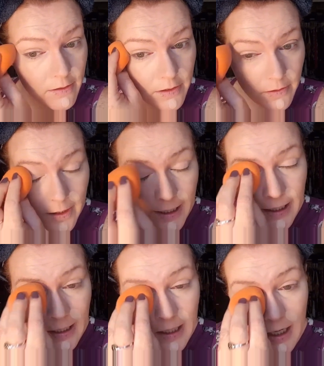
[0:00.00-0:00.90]
the duty,
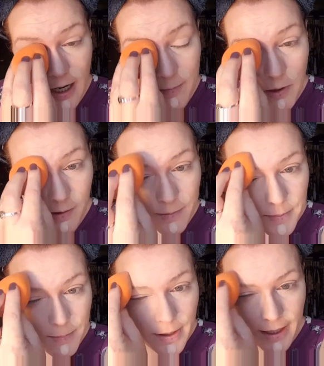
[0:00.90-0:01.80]
I'd probably
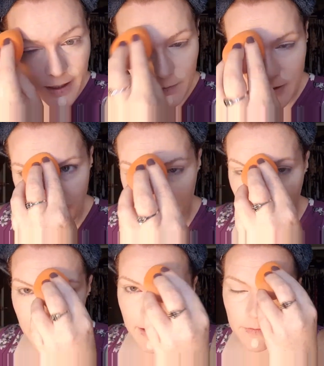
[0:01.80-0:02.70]
be paying what I would
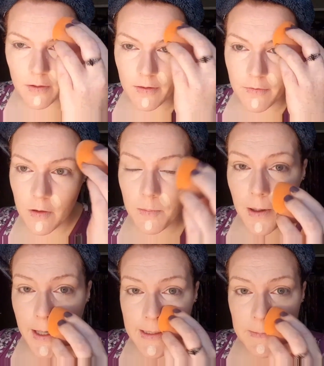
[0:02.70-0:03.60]
pay for it full
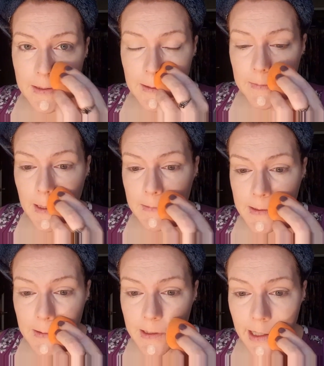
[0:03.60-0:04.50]
price, but sometimes
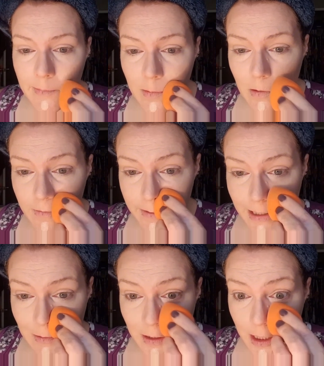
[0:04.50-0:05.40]
you can get more of a
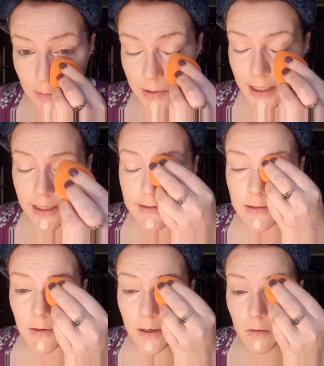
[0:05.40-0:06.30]
unique piece.
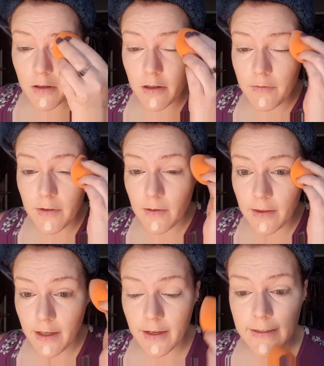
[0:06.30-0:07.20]
So I ordered a few
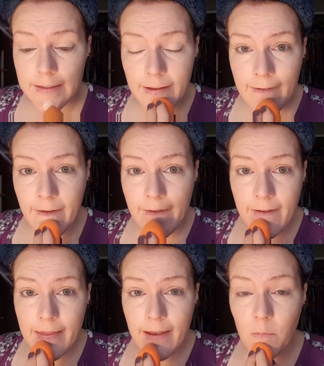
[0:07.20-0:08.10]
things
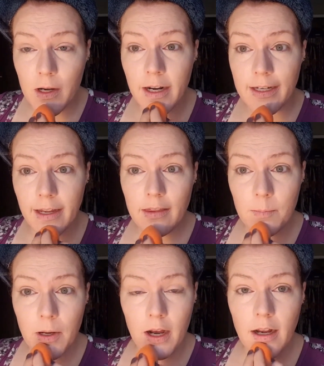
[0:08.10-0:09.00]
that when I get the
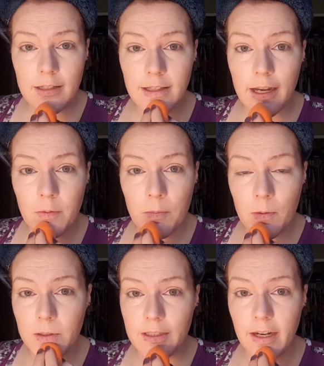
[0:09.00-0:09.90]
box, I will
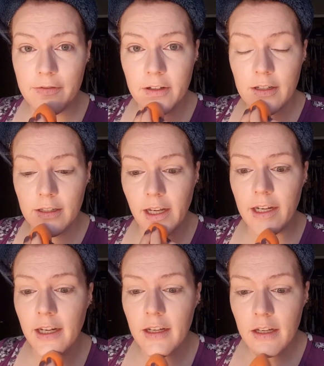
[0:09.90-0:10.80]
most
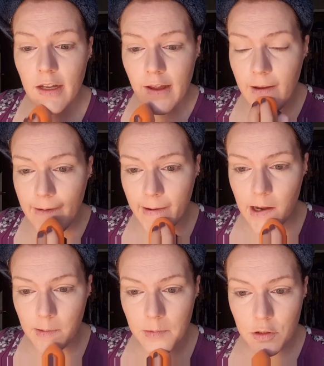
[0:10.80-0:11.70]
definitely
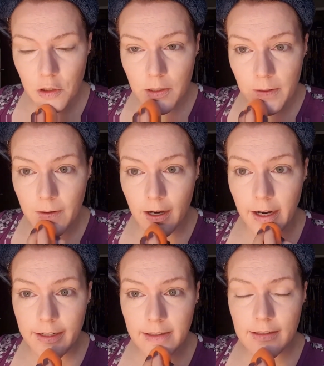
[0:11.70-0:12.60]
um, show you
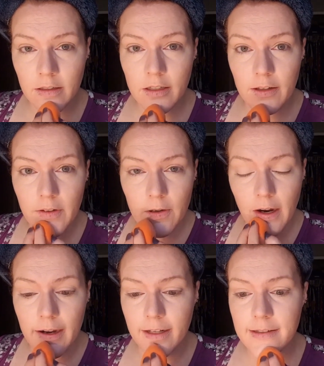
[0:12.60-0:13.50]
guys and give you
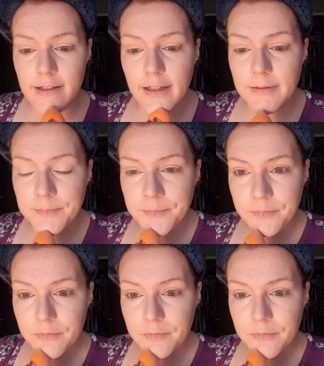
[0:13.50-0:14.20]
guys a